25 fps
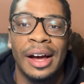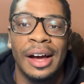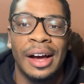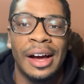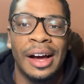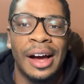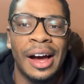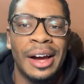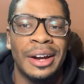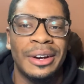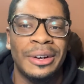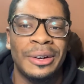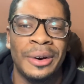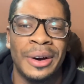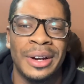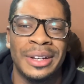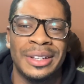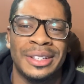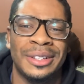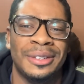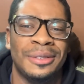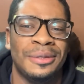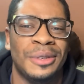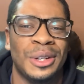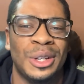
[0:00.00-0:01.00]
I know I
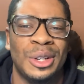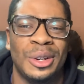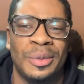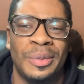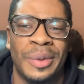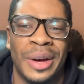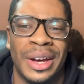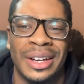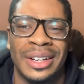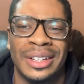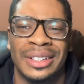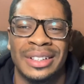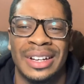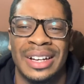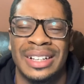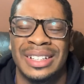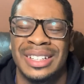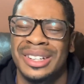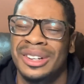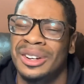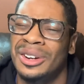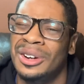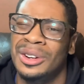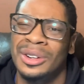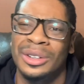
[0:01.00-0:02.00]
did a video back in, I
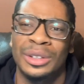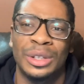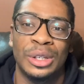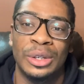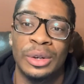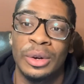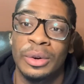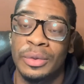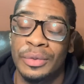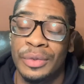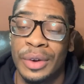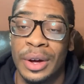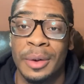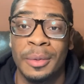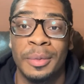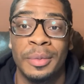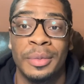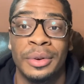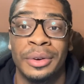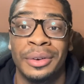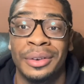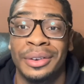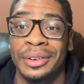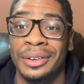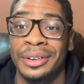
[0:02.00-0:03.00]
think, early
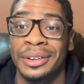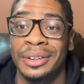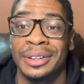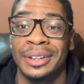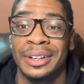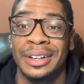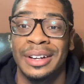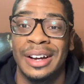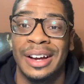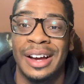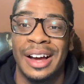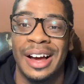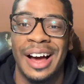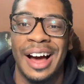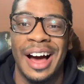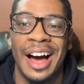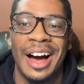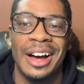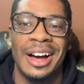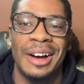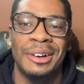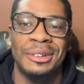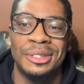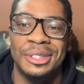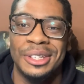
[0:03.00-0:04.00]
November.
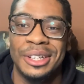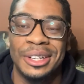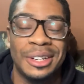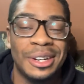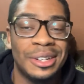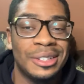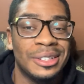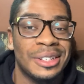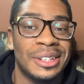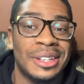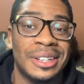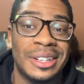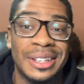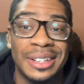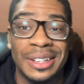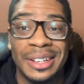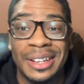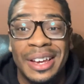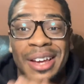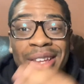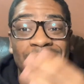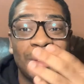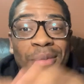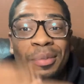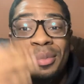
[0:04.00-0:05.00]
I was thinking I was going to
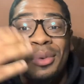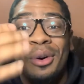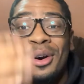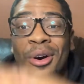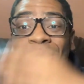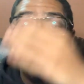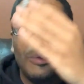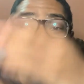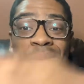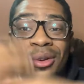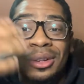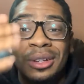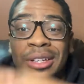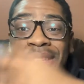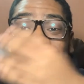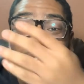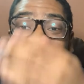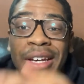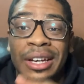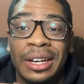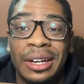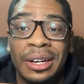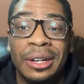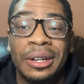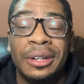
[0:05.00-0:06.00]
get the ball rolling
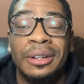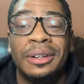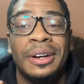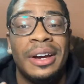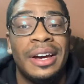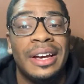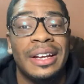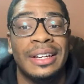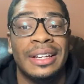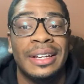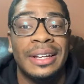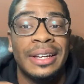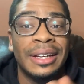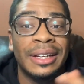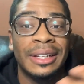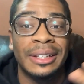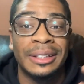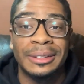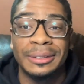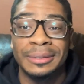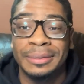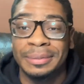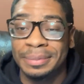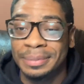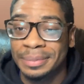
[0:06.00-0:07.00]
there. And
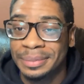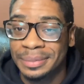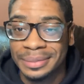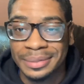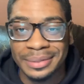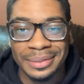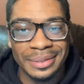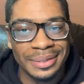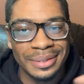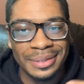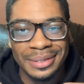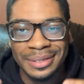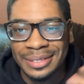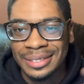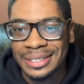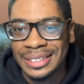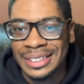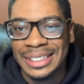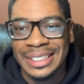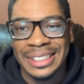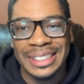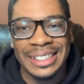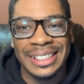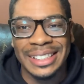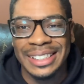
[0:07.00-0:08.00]
then,
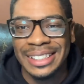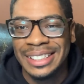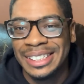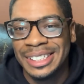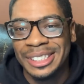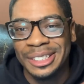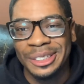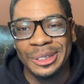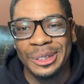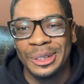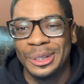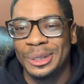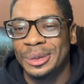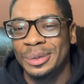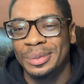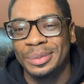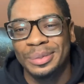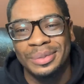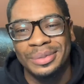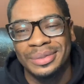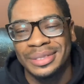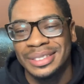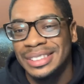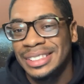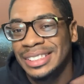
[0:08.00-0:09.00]
you know,
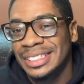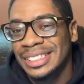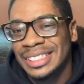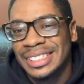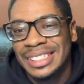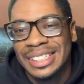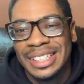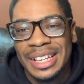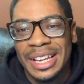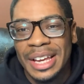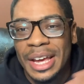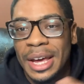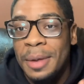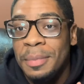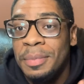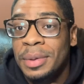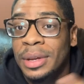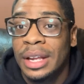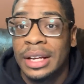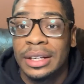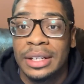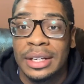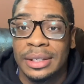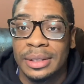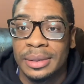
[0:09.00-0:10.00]
it'd be
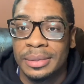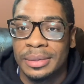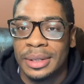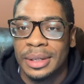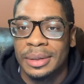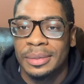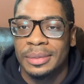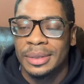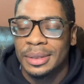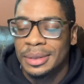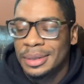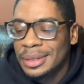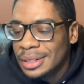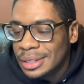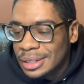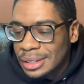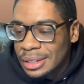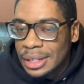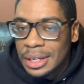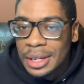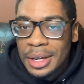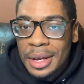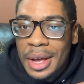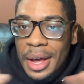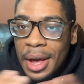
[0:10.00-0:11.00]
like that sometimes. It,
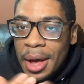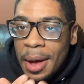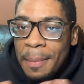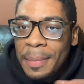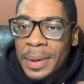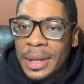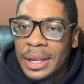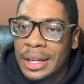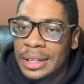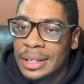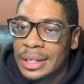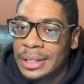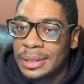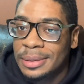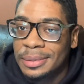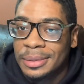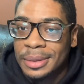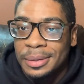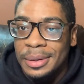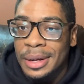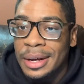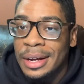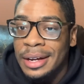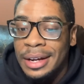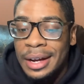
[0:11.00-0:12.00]
it, it'd be like that sometimes.
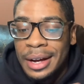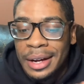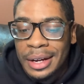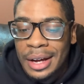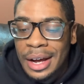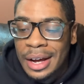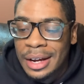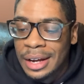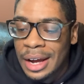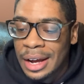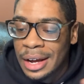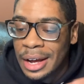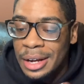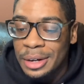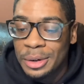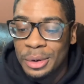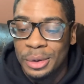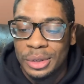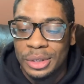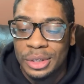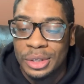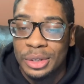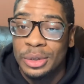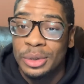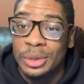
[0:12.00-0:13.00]
I, I, I got no
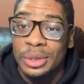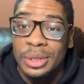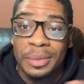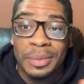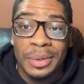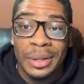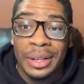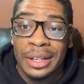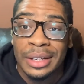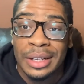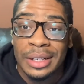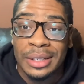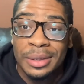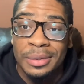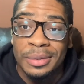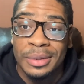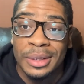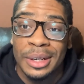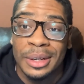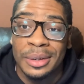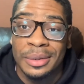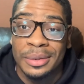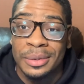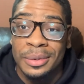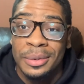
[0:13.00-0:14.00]
excuse. It'd be like that
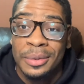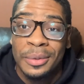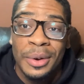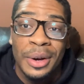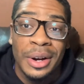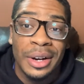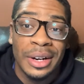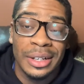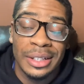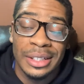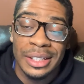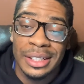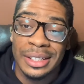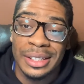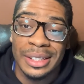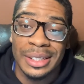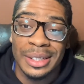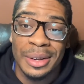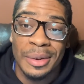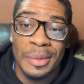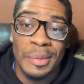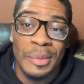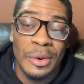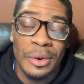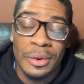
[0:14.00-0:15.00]
sometimes. We're going to just
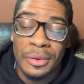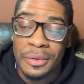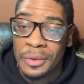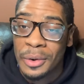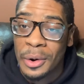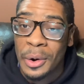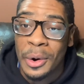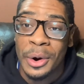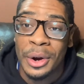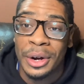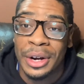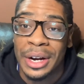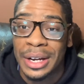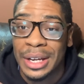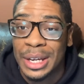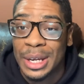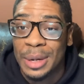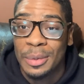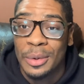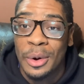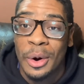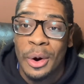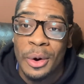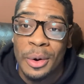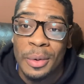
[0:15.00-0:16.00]
move forward and keep
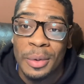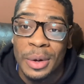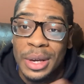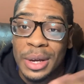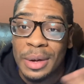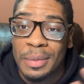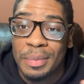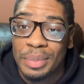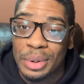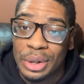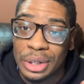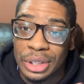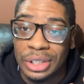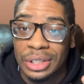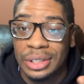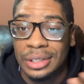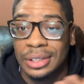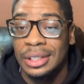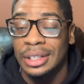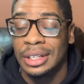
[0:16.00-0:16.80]
going, keep pushing.